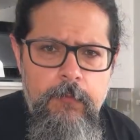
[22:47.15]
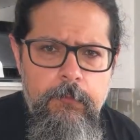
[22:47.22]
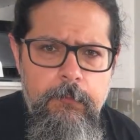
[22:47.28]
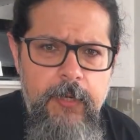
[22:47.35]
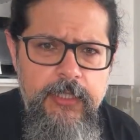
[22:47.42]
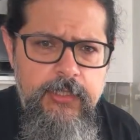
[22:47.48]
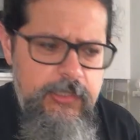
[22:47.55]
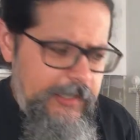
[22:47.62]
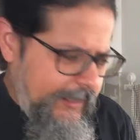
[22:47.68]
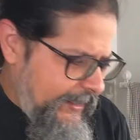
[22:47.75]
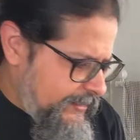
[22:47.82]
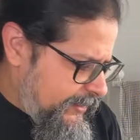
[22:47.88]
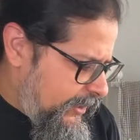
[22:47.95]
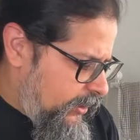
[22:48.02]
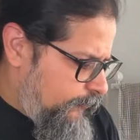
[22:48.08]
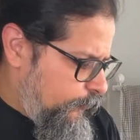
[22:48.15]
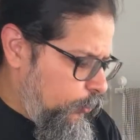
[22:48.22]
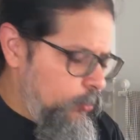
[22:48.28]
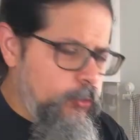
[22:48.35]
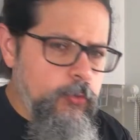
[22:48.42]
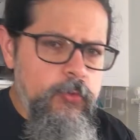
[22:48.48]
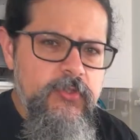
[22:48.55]
But like I said, if you
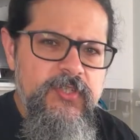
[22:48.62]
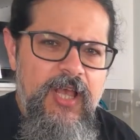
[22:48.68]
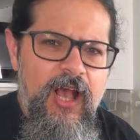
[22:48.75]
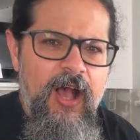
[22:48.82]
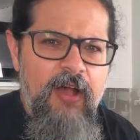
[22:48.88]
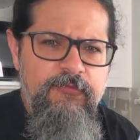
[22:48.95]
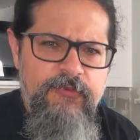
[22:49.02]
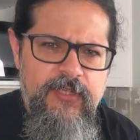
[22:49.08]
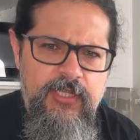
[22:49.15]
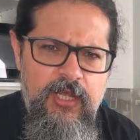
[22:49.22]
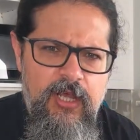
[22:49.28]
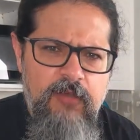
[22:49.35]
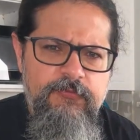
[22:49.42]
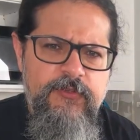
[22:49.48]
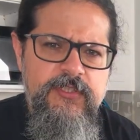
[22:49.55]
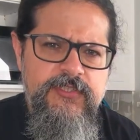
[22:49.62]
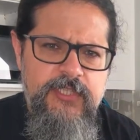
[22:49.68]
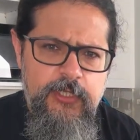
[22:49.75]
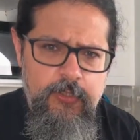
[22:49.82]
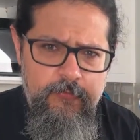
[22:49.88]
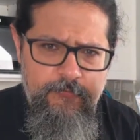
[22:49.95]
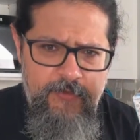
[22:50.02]
use half and half
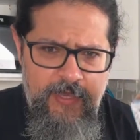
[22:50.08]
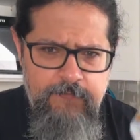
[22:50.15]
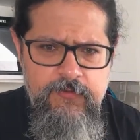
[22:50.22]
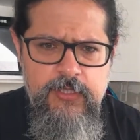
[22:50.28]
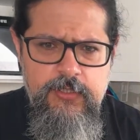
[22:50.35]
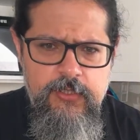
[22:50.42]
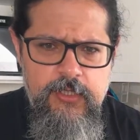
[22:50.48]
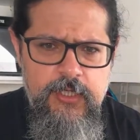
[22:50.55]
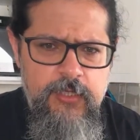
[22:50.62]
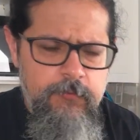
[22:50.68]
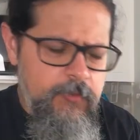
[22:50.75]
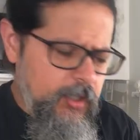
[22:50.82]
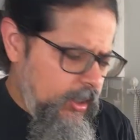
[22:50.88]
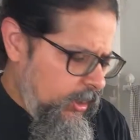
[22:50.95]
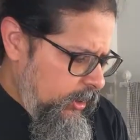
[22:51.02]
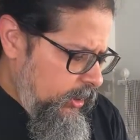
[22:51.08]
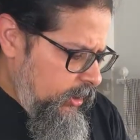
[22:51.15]
instead of heavy cream,